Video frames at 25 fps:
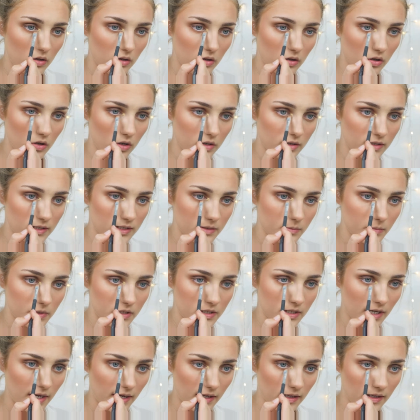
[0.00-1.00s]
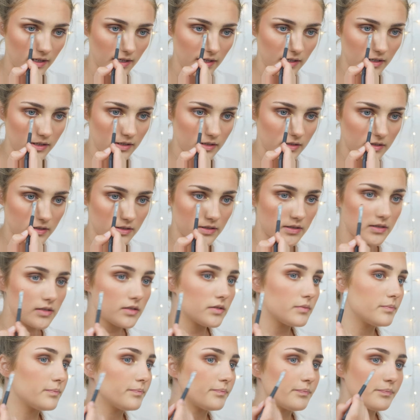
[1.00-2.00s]
God, these metallics.
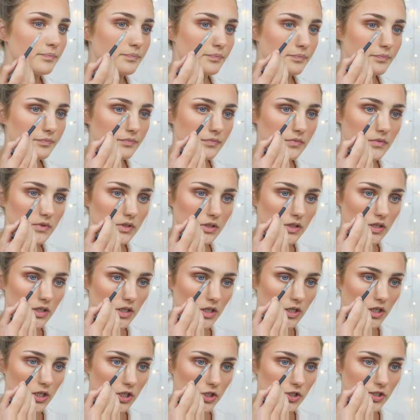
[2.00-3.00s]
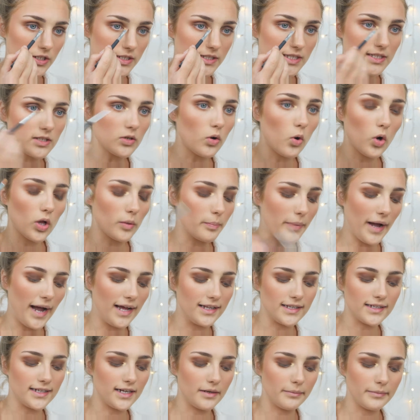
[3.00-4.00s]
Just this whole
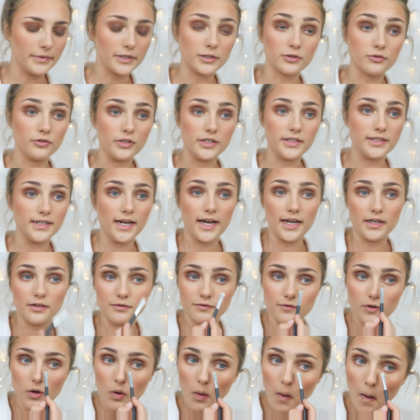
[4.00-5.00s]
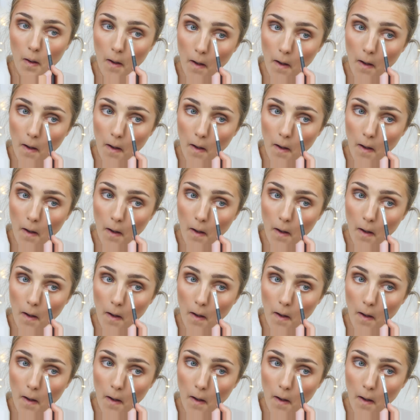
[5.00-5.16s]
palette I'm literally dying for.